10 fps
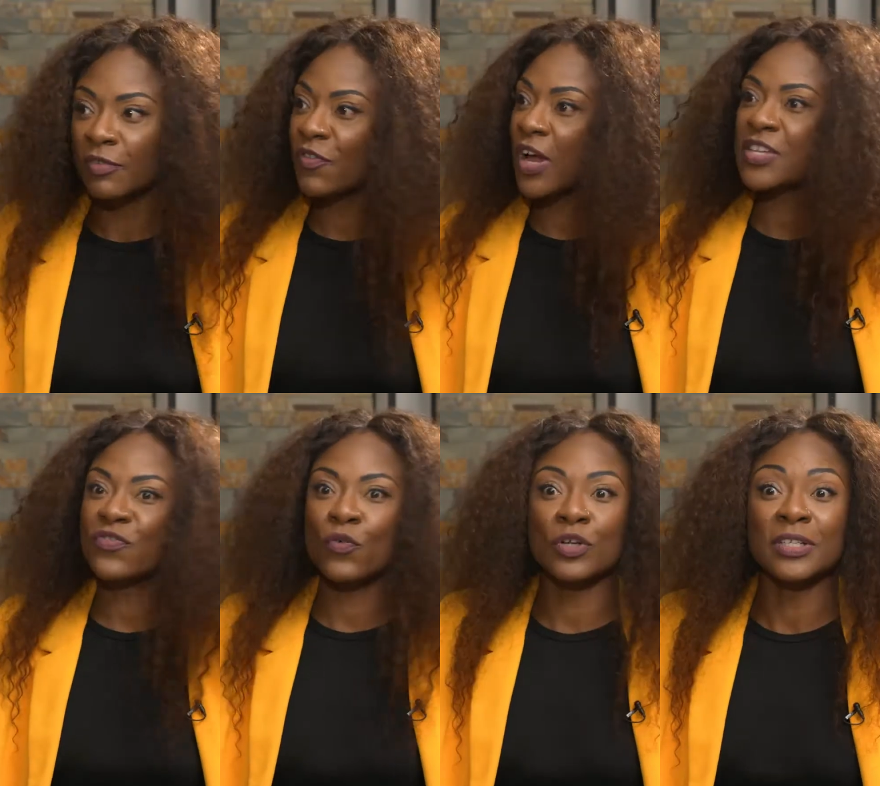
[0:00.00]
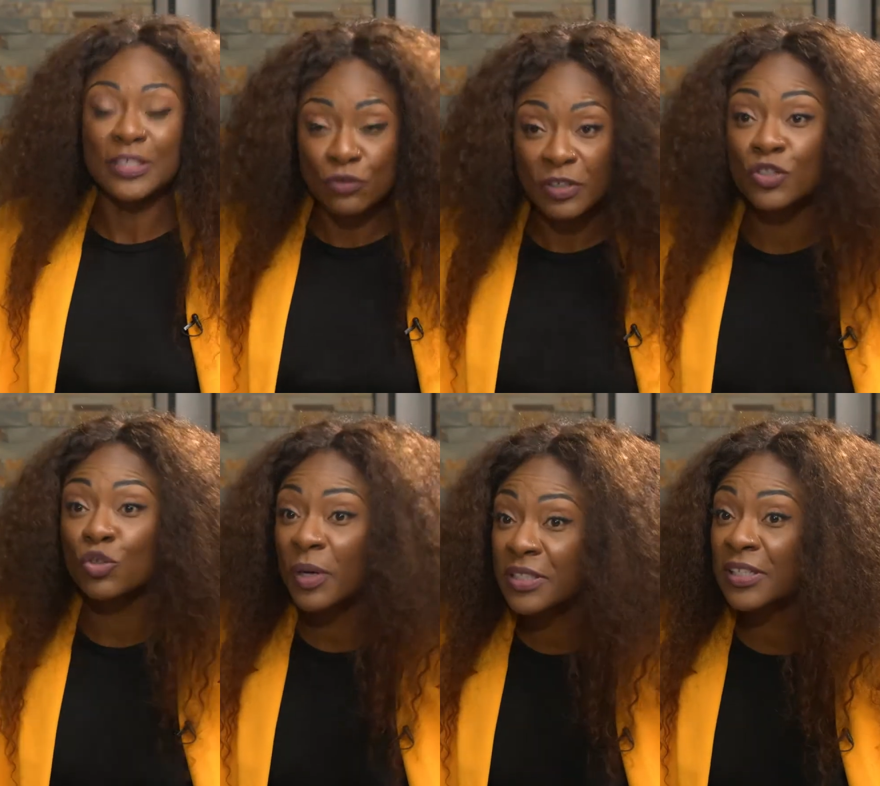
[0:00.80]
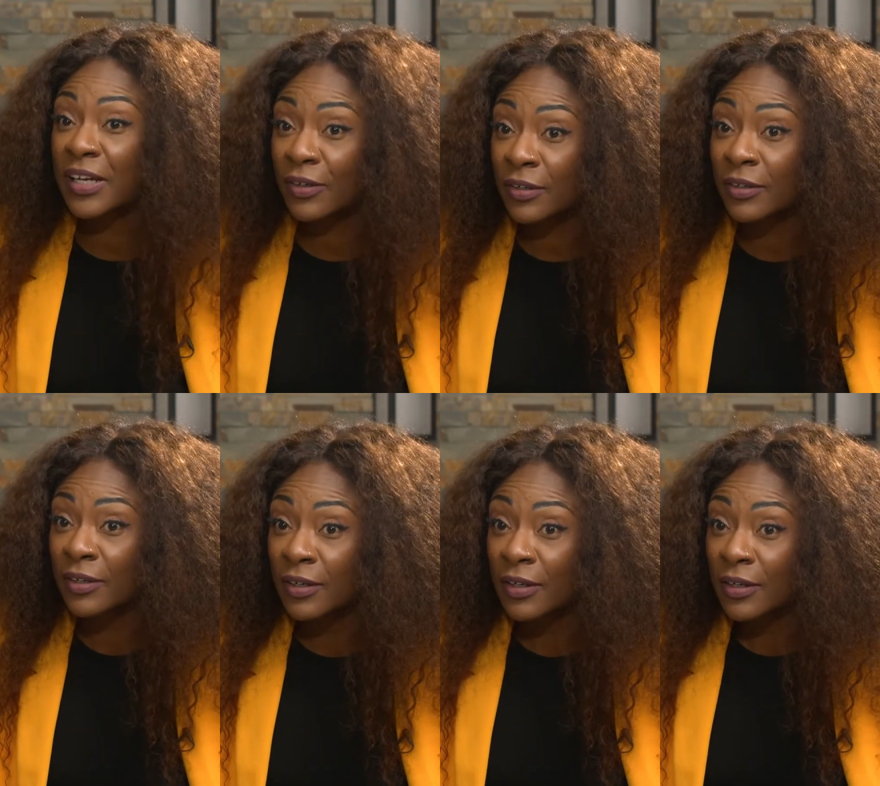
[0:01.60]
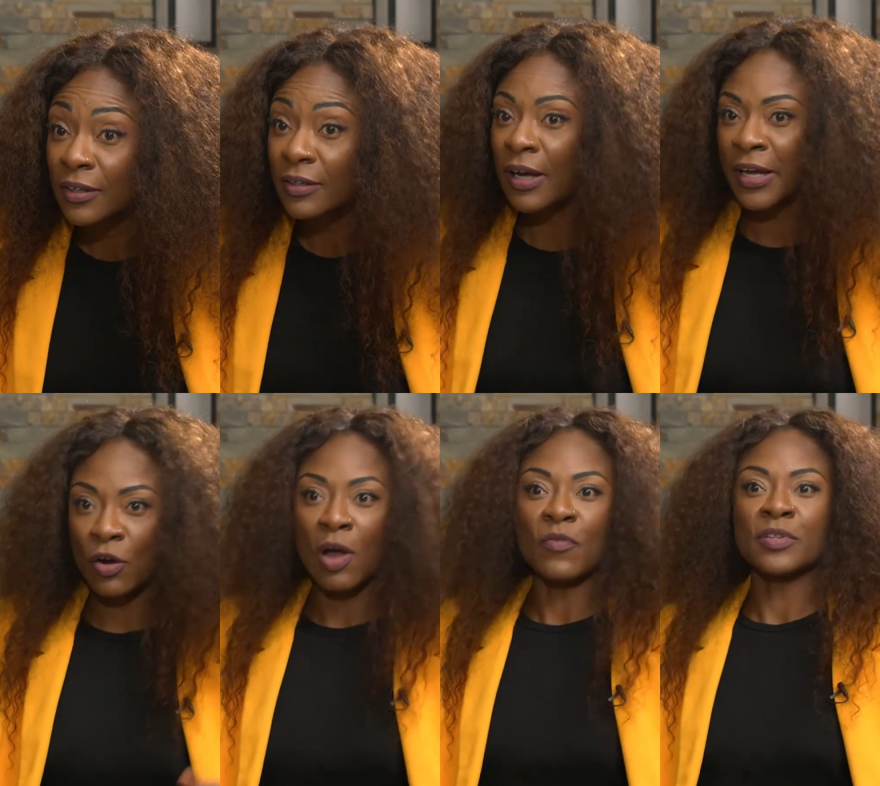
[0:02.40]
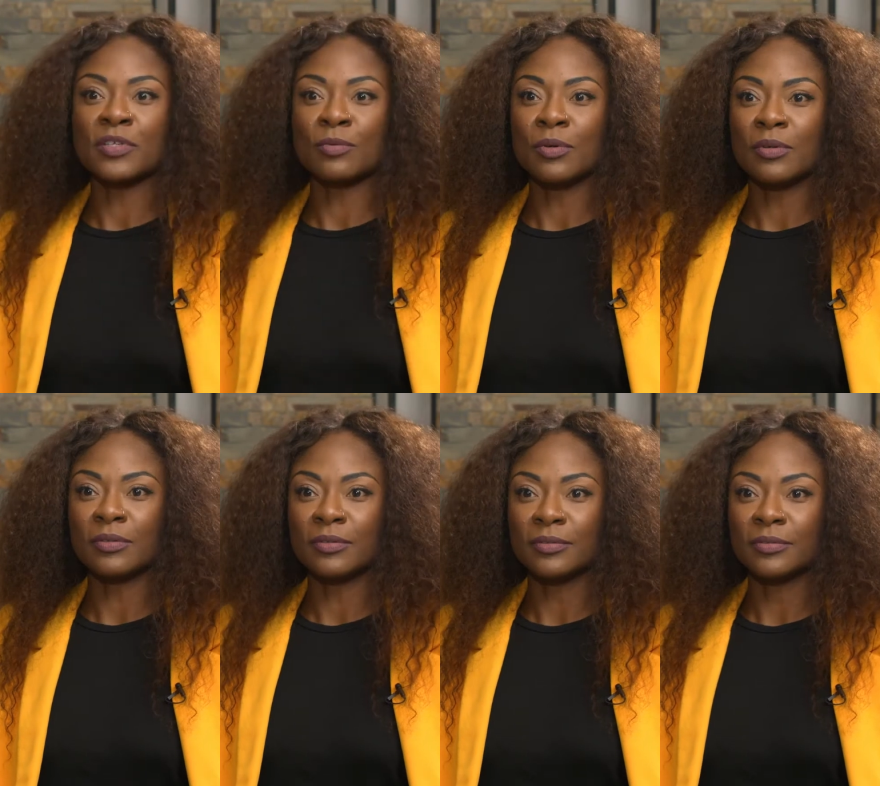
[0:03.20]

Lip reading: Fast forward, literally 2 months later, I get offered this role.